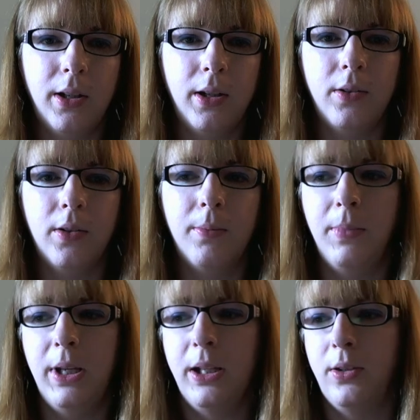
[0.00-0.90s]
under
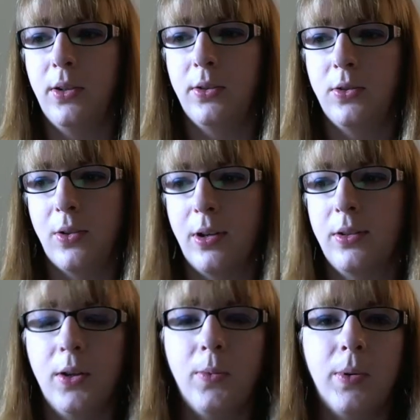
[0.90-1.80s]
Meet Your
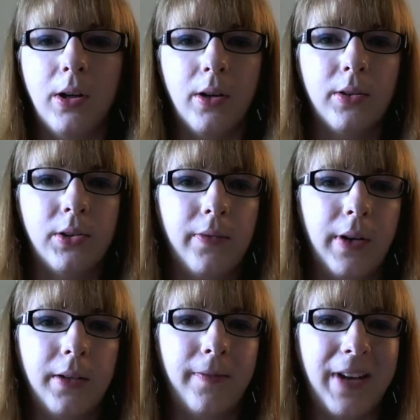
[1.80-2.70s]
Instructor, where you'll also
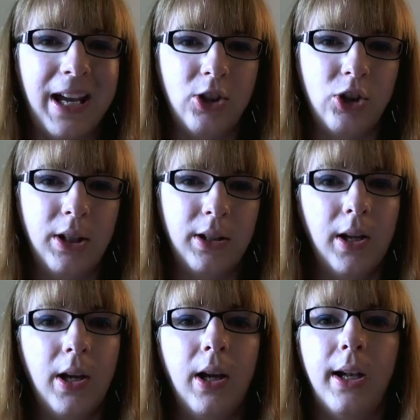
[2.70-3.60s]
find a fact sheet
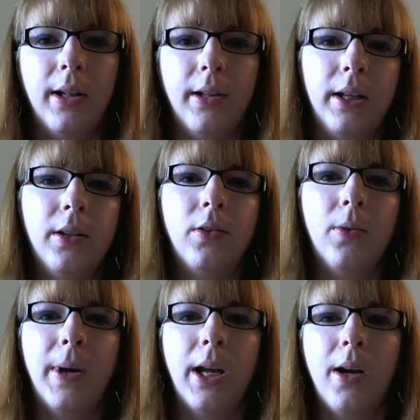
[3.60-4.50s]
and a link to
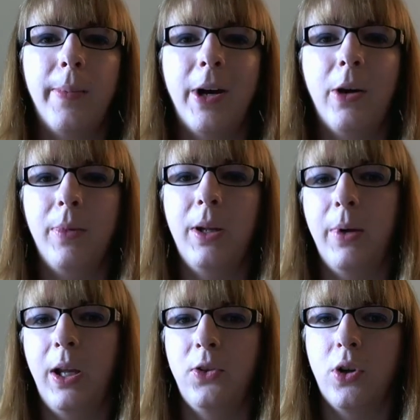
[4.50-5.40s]
my About Me
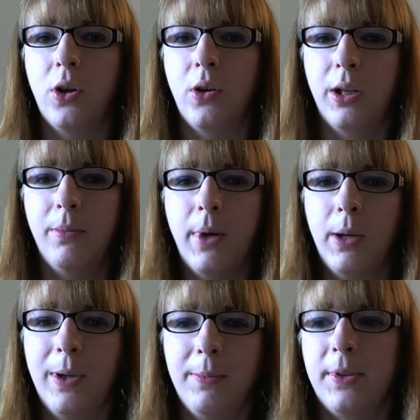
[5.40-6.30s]
page on my
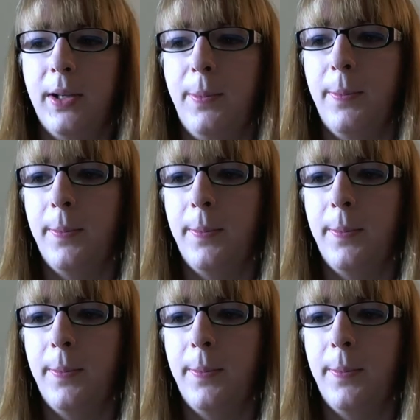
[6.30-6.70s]
website.